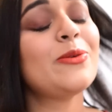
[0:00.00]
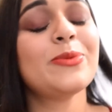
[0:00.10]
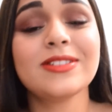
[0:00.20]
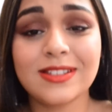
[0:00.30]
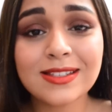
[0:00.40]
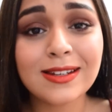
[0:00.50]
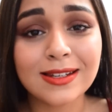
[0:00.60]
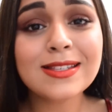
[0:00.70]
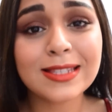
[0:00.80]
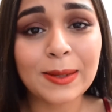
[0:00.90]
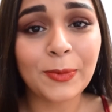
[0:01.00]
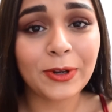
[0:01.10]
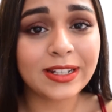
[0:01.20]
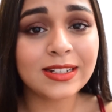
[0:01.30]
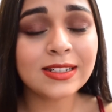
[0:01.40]
we're just gonna skip
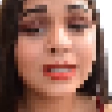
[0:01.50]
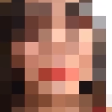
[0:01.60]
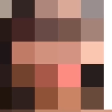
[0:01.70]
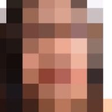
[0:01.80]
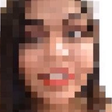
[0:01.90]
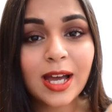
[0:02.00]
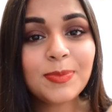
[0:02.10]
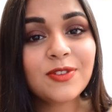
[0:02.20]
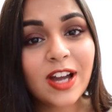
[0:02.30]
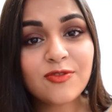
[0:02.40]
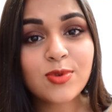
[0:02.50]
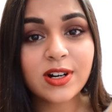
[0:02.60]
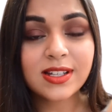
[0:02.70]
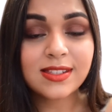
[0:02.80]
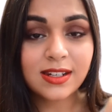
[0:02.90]
on it. To recap, the 5
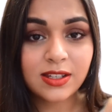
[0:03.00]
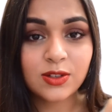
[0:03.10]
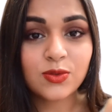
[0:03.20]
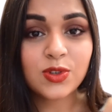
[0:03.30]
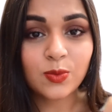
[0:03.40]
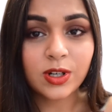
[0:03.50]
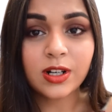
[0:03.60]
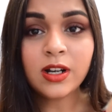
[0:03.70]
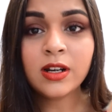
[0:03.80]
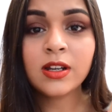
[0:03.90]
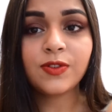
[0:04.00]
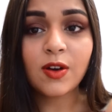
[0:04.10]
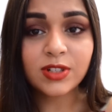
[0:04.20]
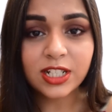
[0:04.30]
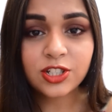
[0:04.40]
products that I used were
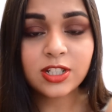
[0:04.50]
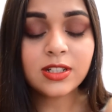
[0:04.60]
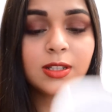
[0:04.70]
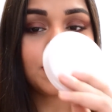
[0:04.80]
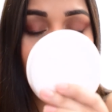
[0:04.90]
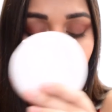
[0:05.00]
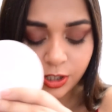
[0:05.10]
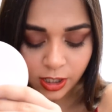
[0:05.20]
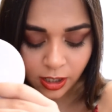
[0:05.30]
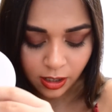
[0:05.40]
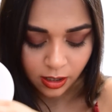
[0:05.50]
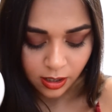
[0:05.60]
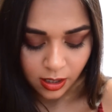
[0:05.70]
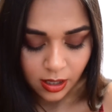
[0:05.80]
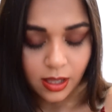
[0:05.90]
foundation, the powder,
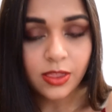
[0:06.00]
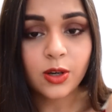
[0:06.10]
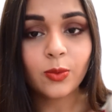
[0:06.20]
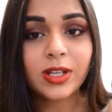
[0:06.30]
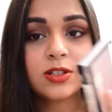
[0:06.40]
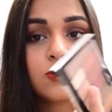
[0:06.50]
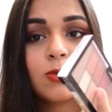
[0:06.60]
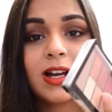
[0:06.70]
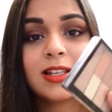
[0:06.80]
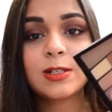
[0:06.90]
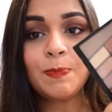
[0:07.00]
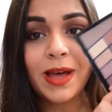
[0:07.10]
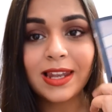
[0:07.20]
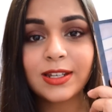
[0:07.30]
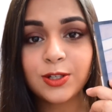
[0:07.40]
the Wet n Wild
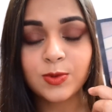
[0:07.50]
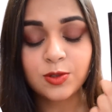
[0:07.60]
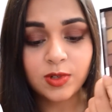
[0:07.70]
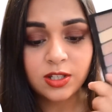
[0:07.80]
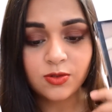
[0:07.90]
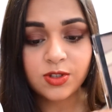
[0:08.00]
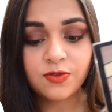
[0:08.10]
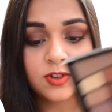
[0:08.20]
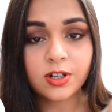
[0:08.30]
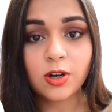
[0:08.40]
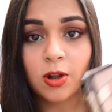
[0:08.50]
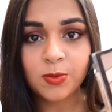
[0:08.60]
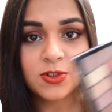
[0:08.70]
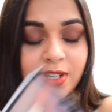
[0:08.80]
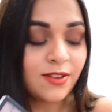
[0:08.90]
palette, which we used for
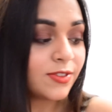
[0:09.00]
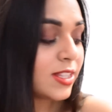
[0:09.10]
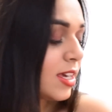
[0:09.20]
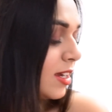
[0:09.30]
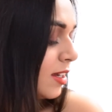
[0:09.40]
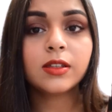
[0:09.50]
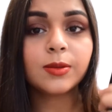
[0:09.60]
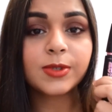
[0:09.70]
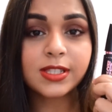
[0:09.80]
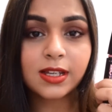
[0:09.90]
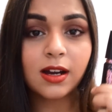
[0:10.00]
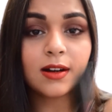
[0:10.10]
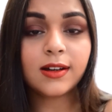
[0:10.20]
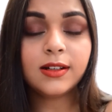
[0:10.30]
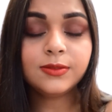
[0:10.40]
almost everything,
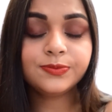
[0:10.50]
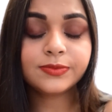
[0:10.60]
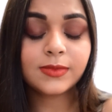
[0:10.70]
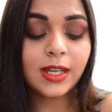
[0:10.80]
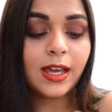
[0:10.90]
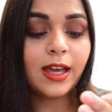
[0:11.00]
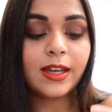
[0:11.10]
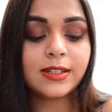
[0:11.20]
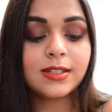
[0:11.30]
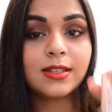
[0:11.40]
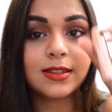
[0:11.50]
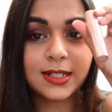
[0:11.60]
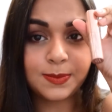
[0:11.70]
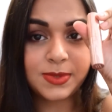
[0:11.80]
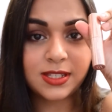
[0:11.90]
mascara, and the
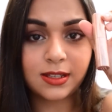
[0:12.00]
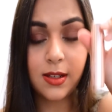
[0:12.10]
lipstick.